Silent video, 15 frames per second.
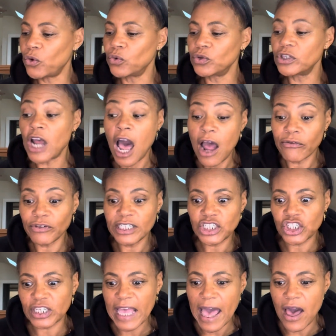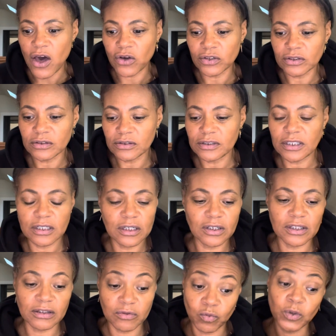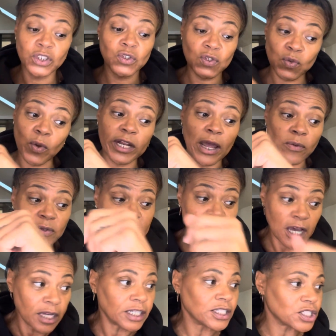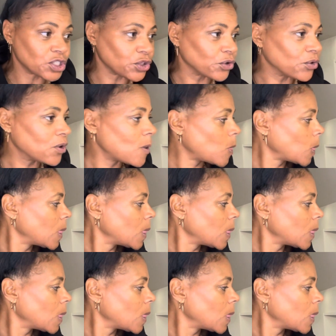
not reaching out, which is what I was gonna do,